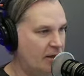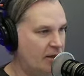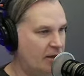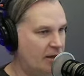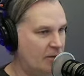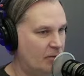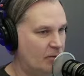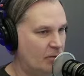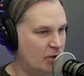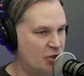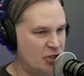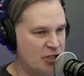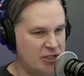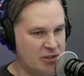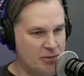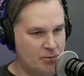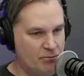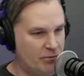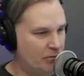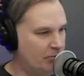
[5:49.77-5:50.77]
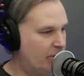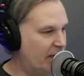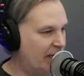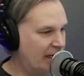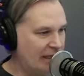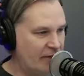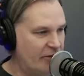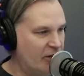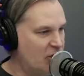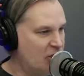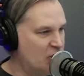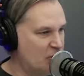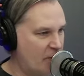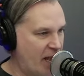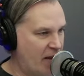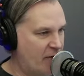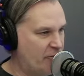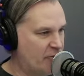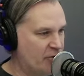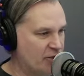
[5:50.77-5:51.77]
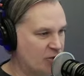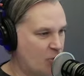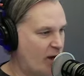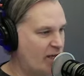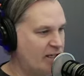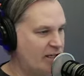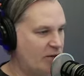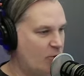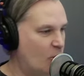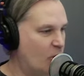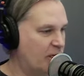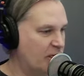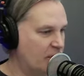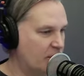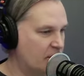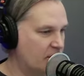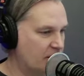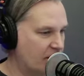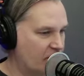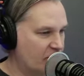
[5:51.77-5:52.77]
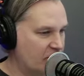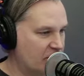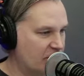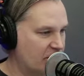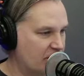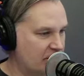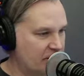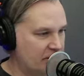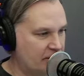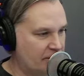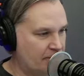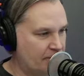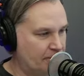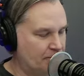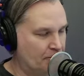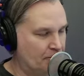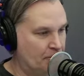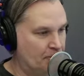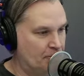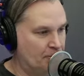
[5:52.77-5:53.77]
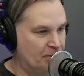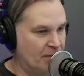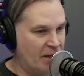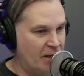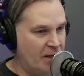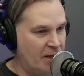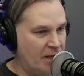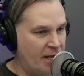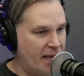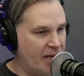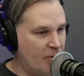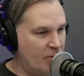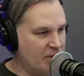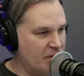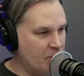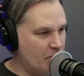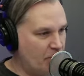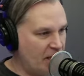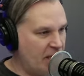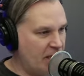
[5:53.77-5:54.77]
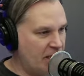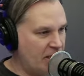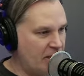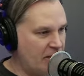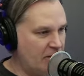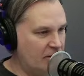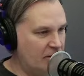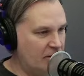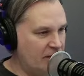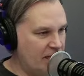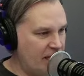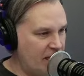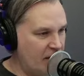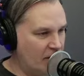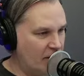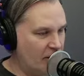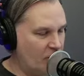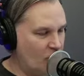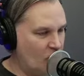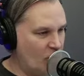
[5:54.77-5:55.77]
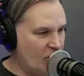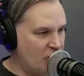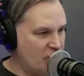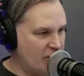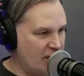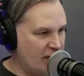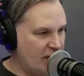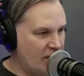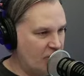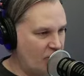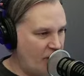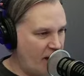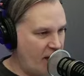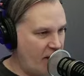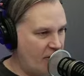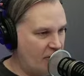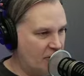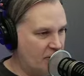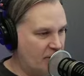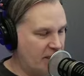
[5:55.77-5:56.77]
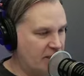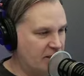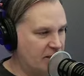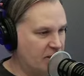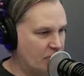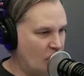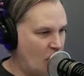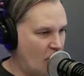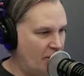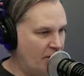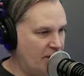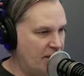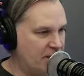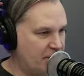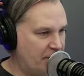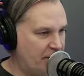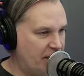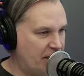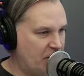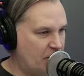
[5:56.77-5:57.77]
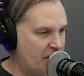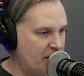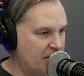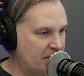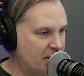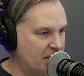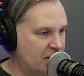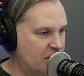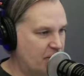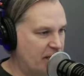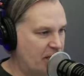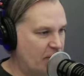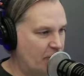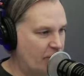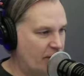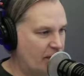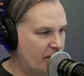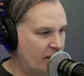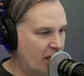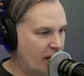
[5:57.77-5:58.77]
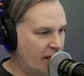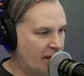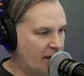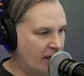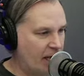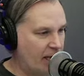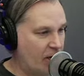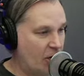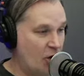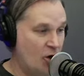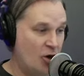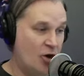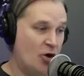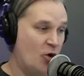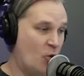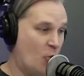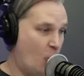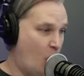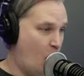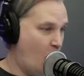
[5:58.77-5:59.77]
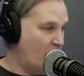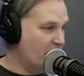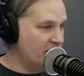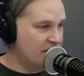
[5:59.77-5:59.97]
but she's been living in Japan for 21 years, ever since. And it was a big deal when she got crowned because there were all these think pieces being written on, like, what does